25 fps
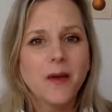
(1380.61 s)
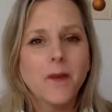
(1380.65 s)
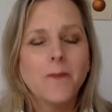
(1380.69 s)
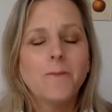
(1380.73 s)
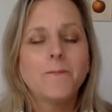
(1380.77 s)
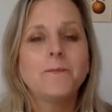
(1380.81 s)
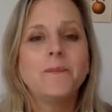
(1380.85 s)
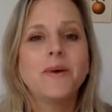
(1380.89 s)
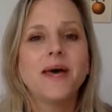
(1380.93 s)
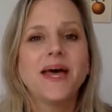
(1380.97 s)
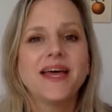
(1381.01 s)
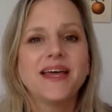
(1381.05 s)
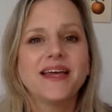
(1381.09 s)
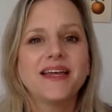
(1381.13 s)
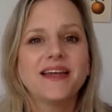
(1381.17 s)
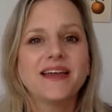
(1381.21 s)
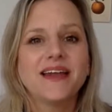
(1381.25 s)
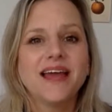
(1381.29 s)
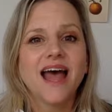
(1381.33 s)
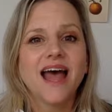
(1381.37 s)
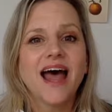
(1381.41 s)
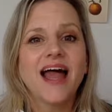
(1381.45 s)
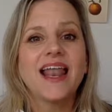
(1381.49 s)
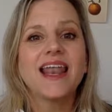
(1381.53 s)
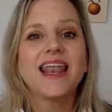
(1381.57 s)
but
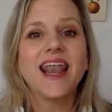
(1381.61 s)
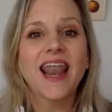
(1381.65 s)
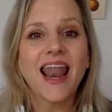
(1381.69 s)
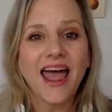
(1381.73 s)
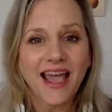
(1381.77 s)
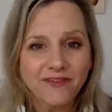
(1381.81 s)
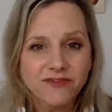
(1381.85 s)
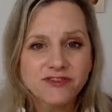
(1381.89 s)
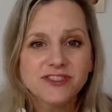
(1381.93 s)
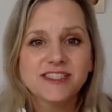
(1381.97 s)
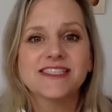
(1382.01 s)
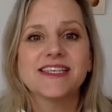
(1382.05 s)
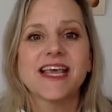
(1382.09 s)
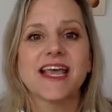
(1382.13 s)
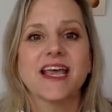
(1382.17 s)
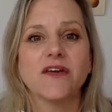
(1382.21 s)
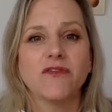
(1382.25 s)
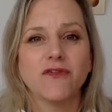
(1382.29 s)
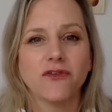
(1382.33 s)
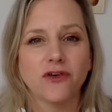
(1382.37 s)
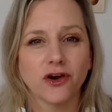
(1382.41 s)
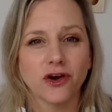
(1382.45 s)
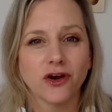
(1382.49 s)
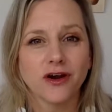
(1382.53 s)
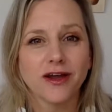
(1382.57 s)
a
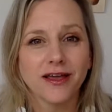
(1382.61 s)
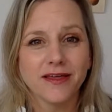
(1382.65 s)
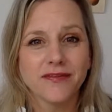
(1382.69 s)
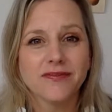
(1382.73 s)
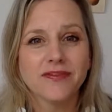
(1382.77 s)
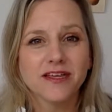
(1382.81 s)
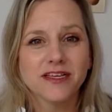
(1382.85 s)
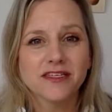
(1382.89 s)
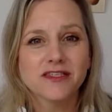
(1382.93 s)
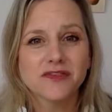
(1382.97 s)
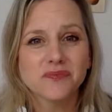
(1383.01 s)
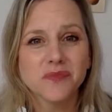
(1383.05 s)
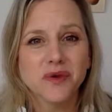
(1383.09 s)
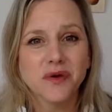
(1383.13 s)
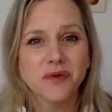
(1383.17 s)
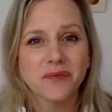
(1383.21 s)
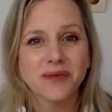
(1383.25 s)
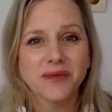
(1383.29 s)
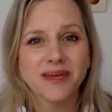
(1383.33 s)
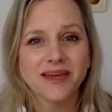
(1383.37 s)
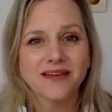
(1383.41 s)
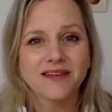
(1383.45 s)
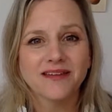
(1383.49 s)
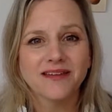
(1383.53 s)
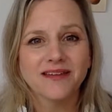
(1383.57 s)
lifesaver in this
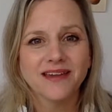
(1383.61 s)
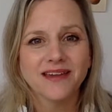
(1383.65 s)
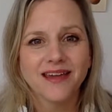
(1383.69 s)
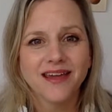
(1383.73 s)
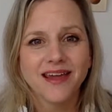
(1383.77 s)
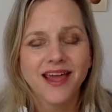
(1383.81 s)
moment.